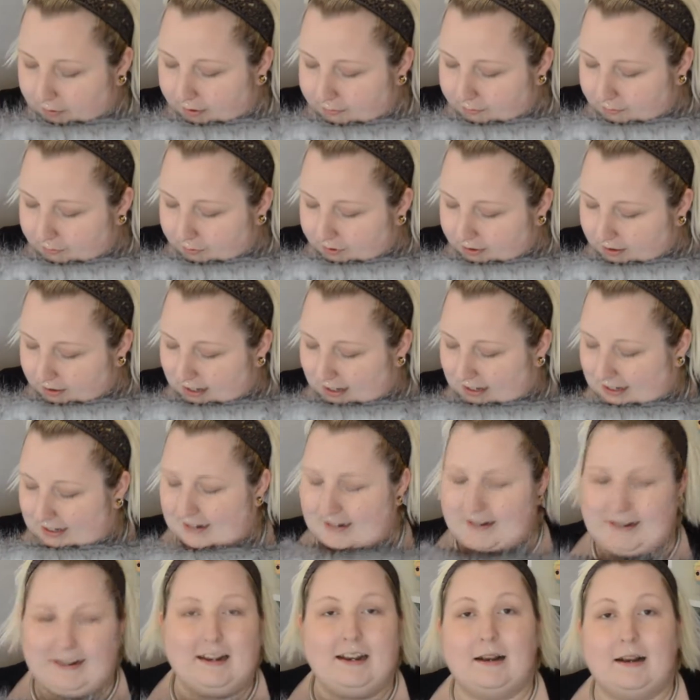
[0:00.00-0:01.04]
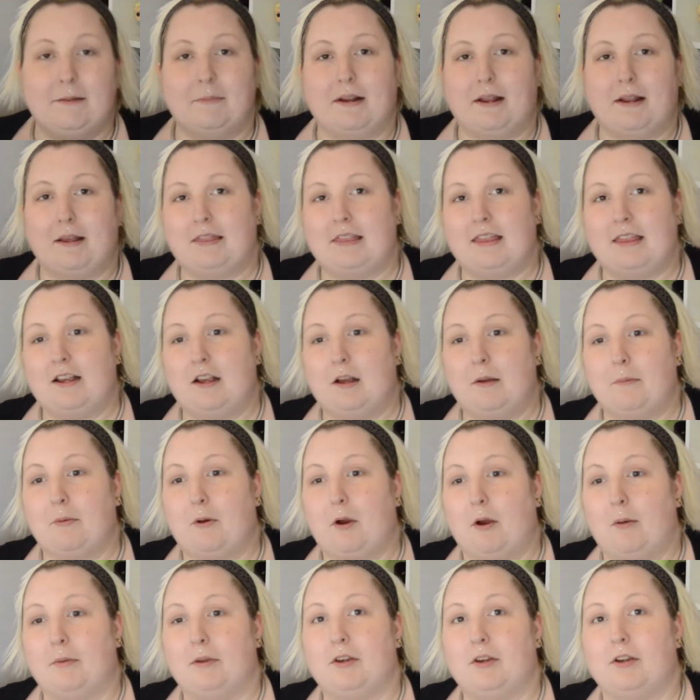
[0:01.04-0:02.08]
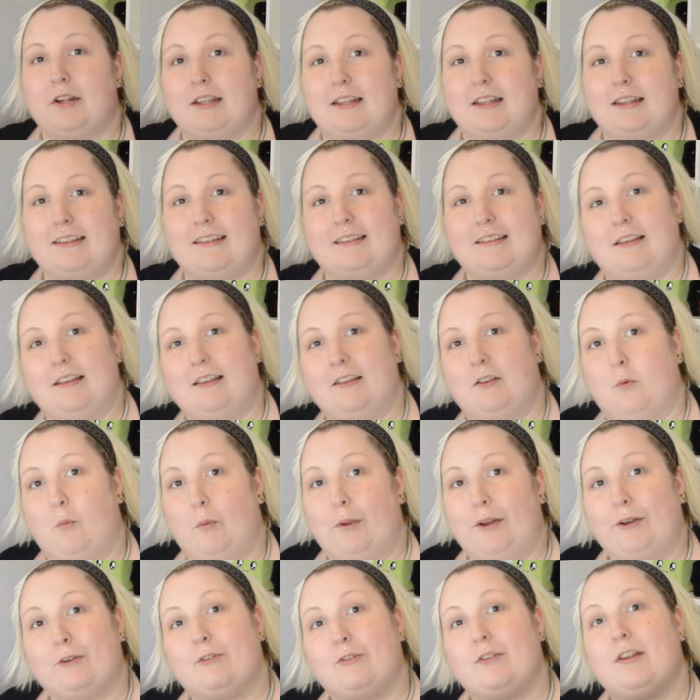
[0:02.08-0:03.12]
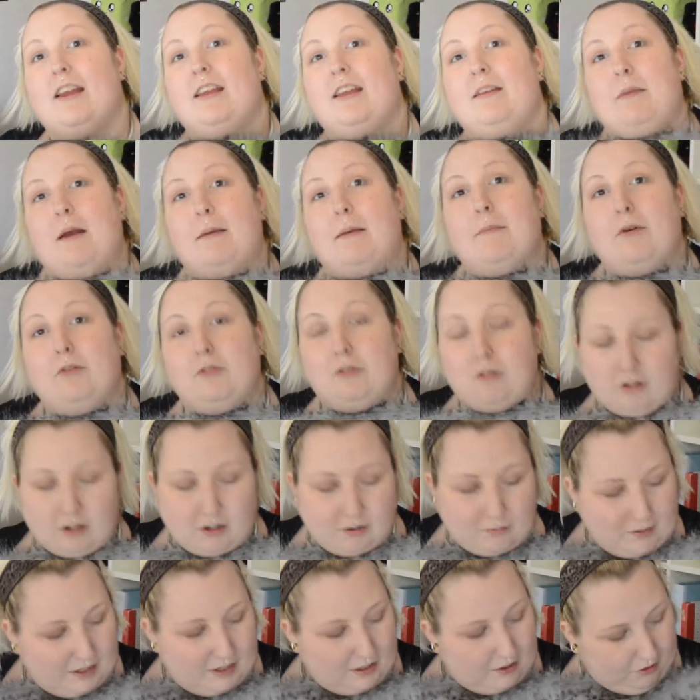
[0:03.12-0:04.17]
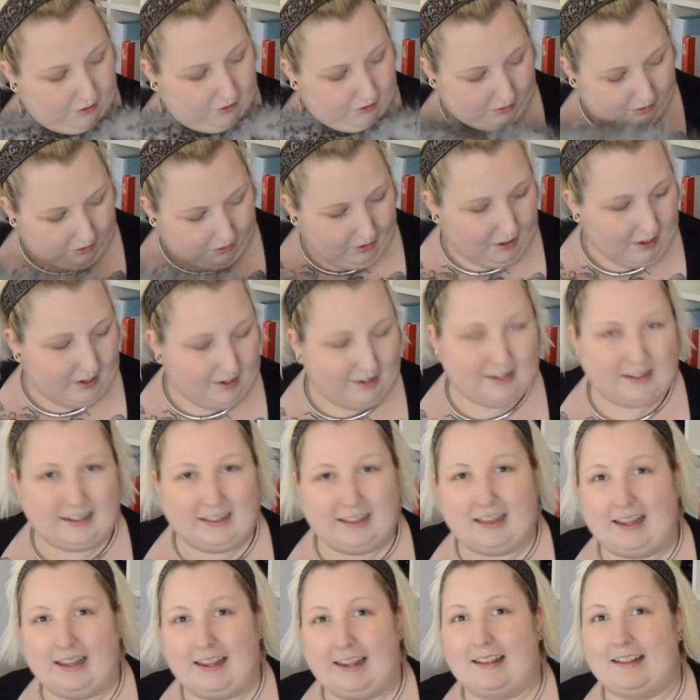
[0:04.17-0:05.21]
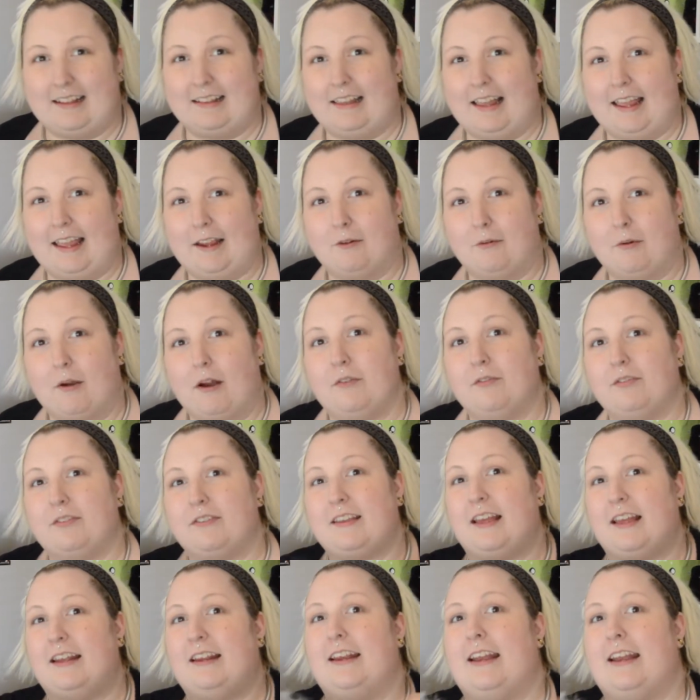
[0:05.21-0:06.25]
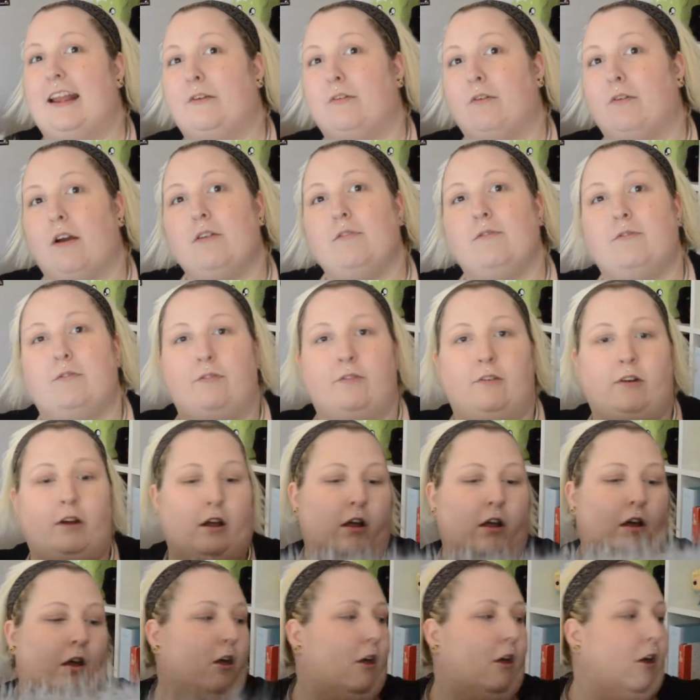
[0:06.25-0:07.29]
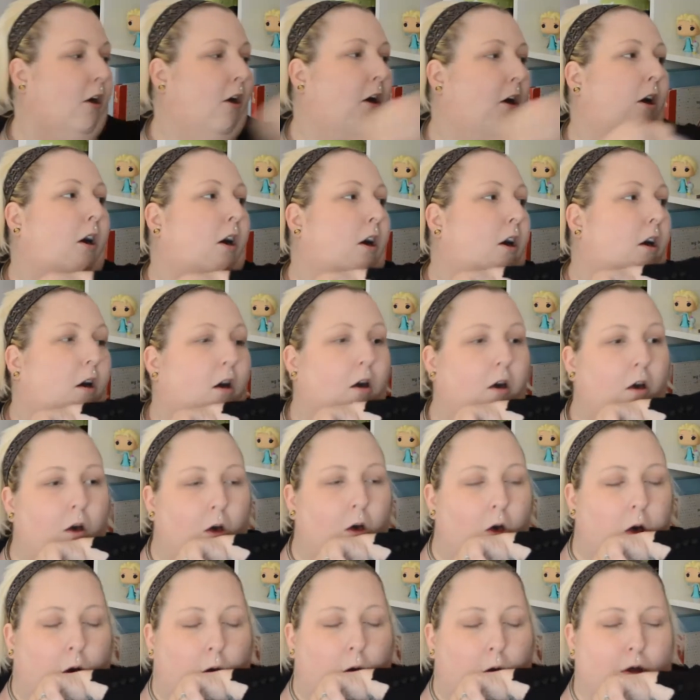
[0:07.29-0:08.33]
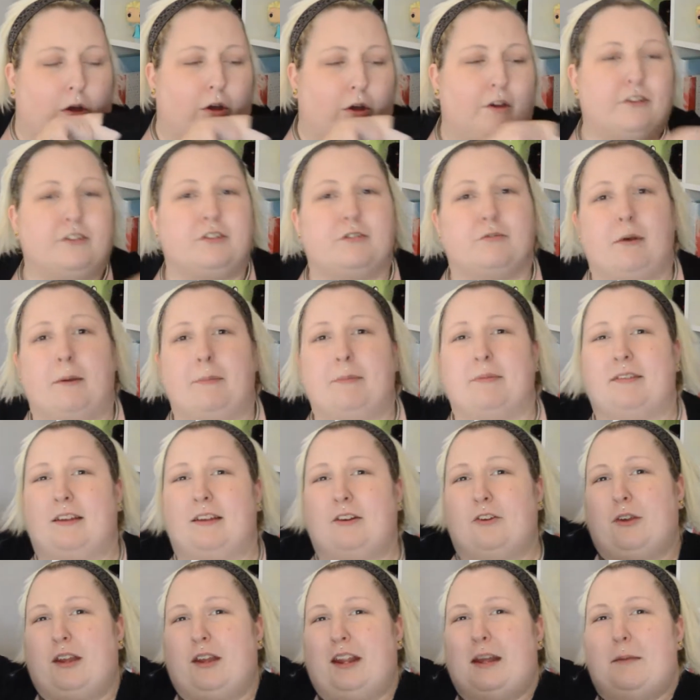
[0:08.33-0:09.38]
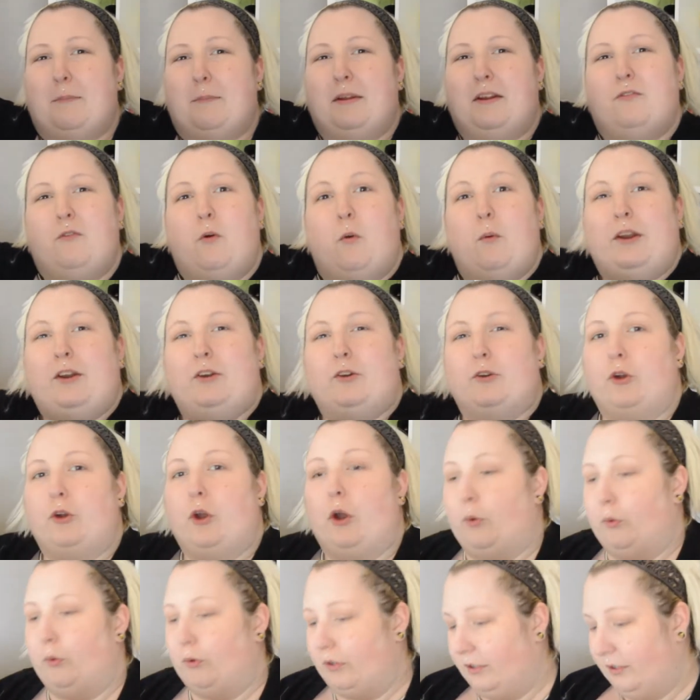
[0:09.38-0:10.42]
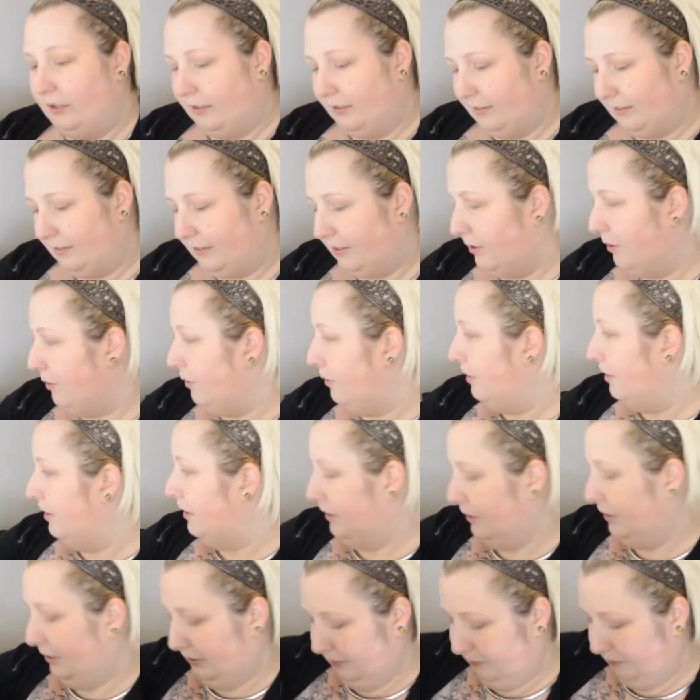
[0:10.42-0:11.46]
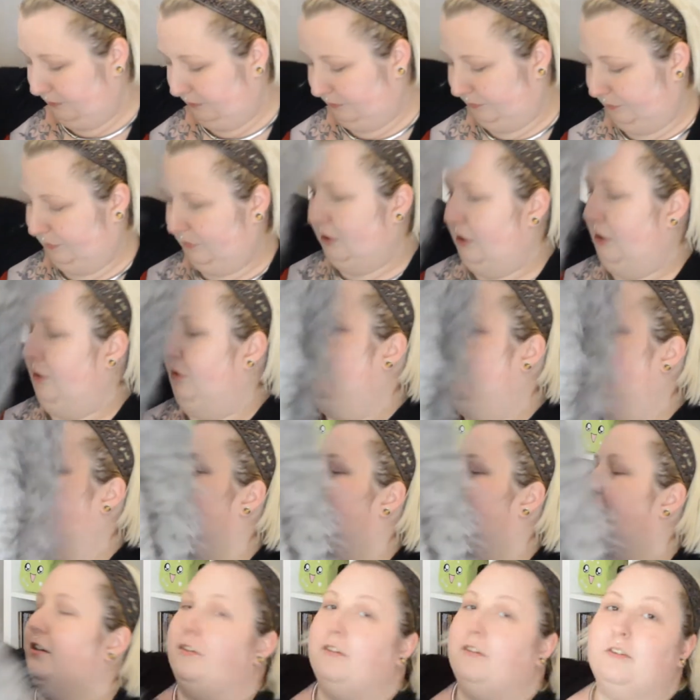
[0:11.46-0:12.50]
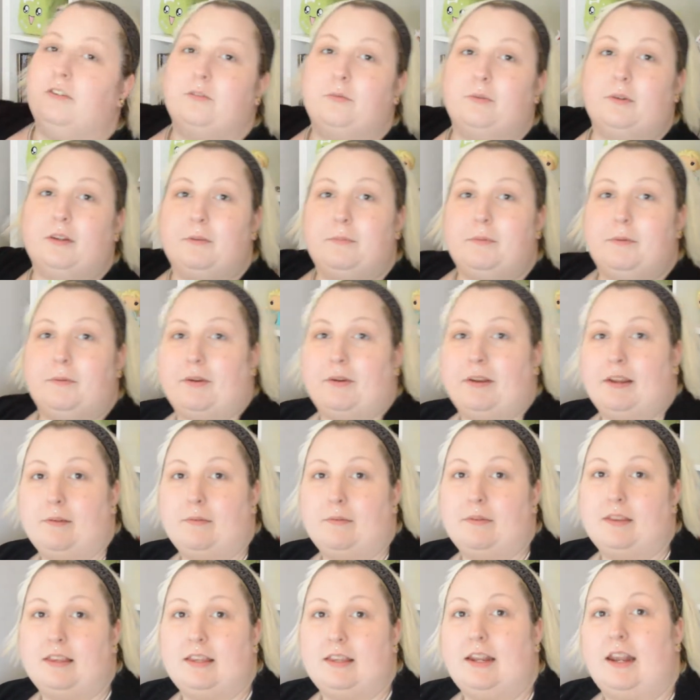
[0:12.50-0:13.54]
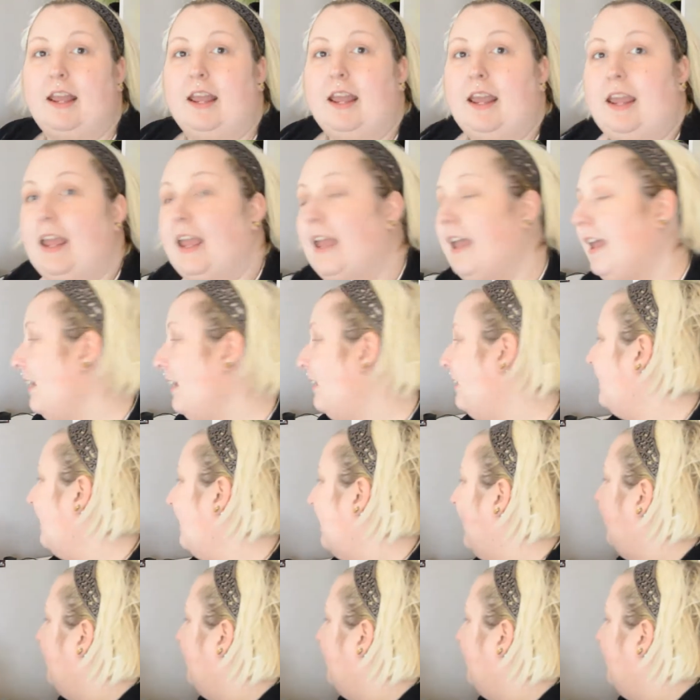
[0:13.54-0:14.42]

more than I needed, but I think I'm probably going to, in the winter time, I'm also going to make her like leg ruffs and a neck ruff to represent her getting a bit of a winter coat. So those are the materials we're going to be working with today, and I